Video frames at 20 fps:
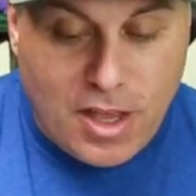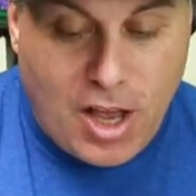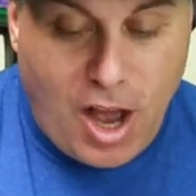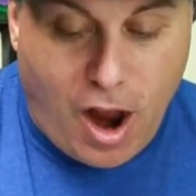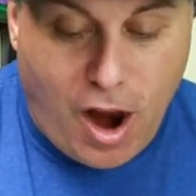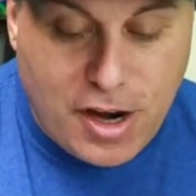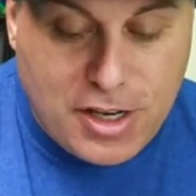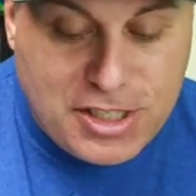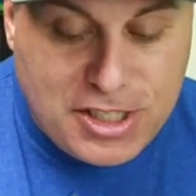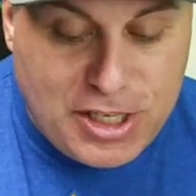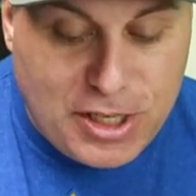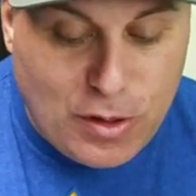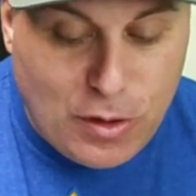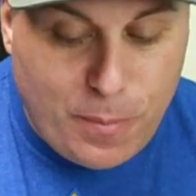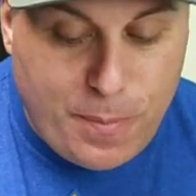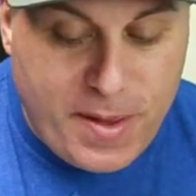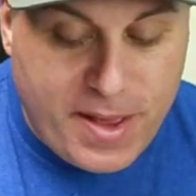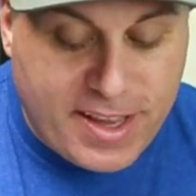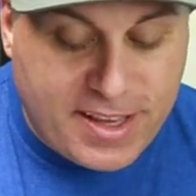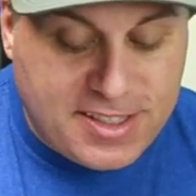Our two
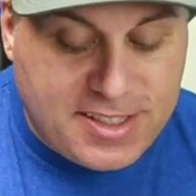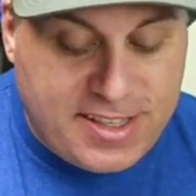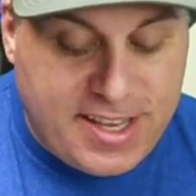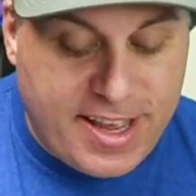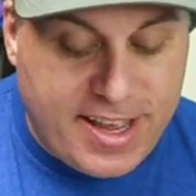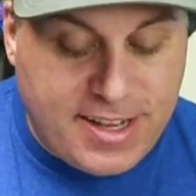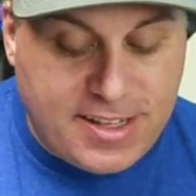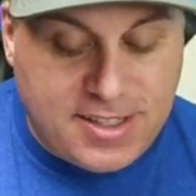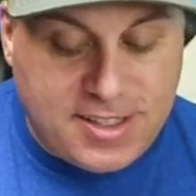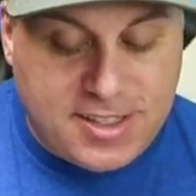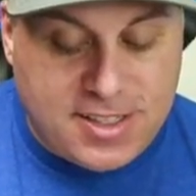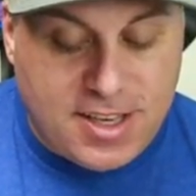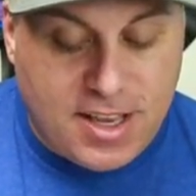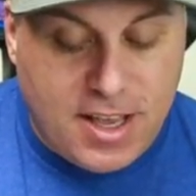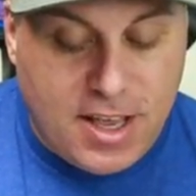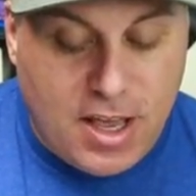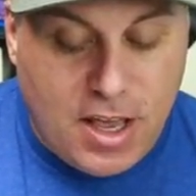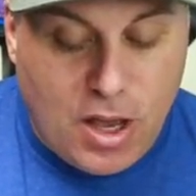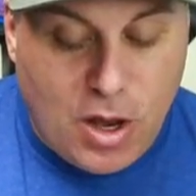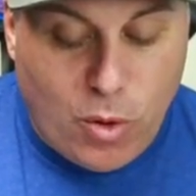biggest hits.
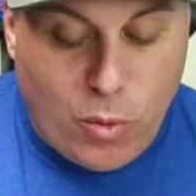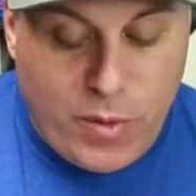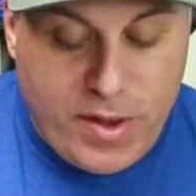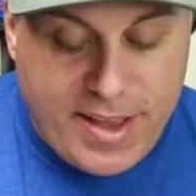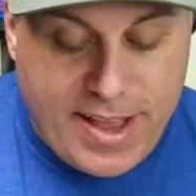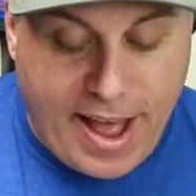We